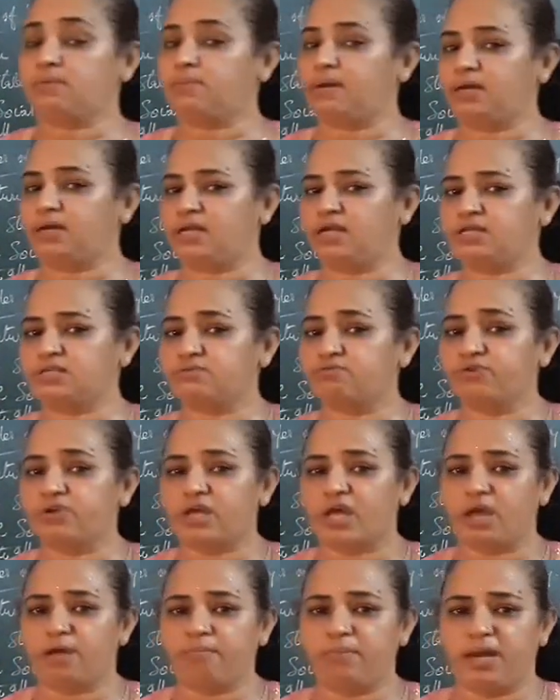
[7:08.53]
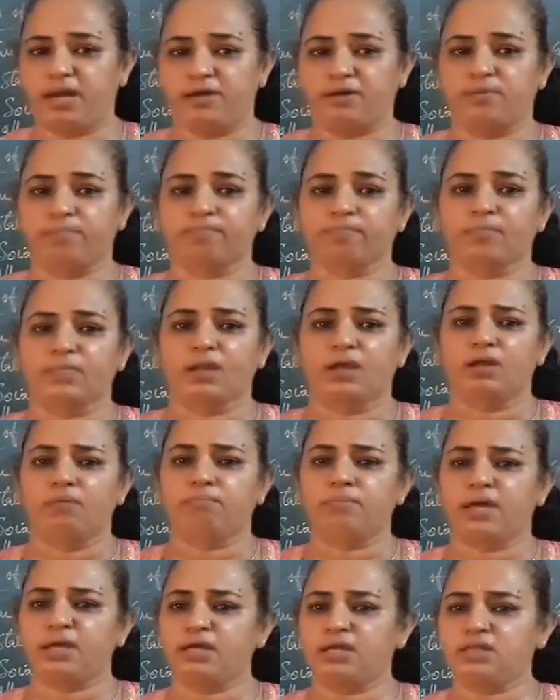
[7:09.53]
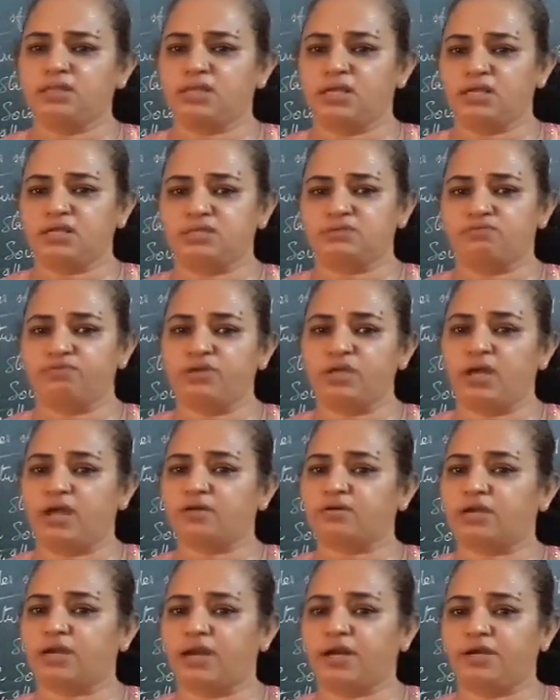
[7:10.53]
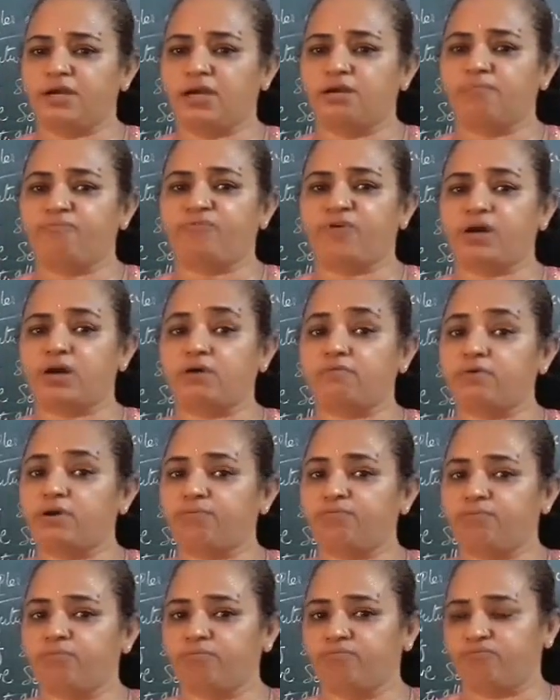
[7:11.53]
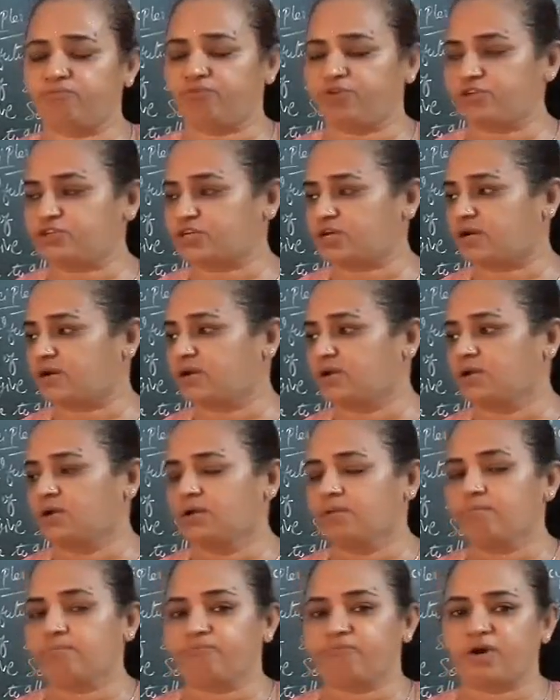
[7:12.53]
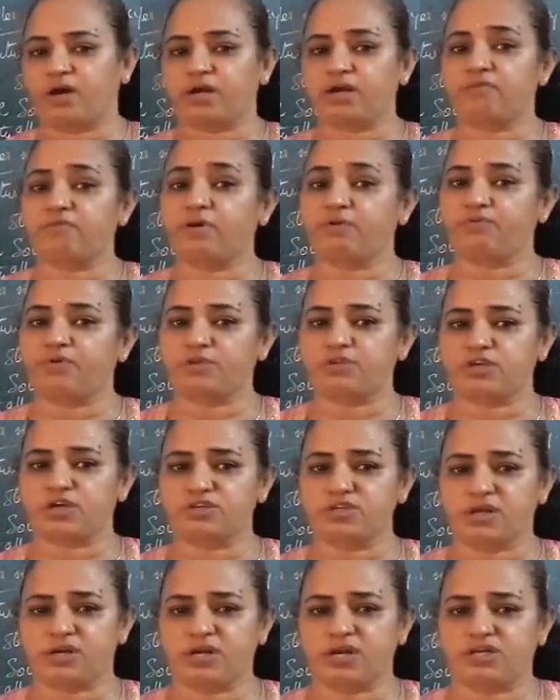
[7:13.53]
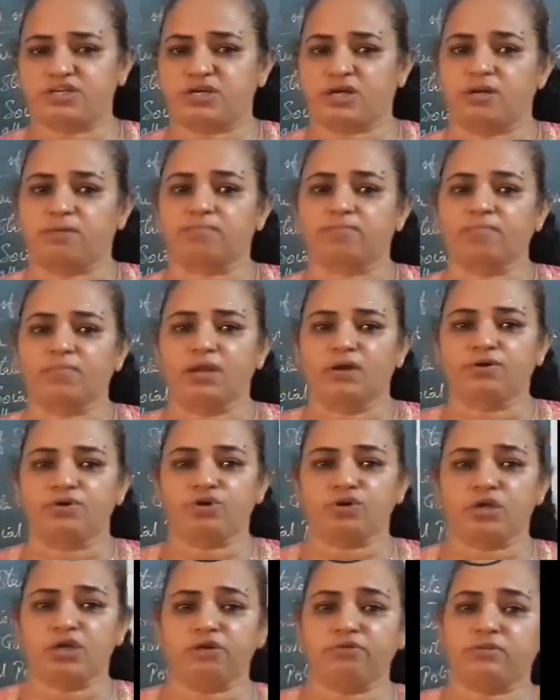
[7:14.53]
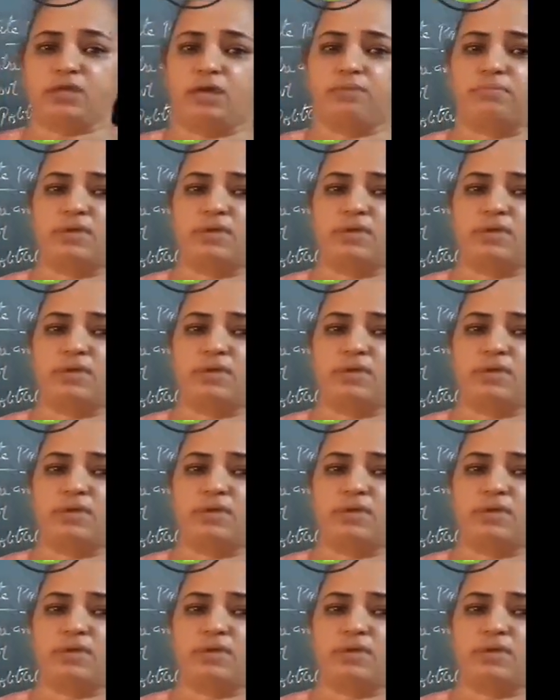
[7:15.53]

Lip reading: buildings we have made, many things we have created for our future generation, to give them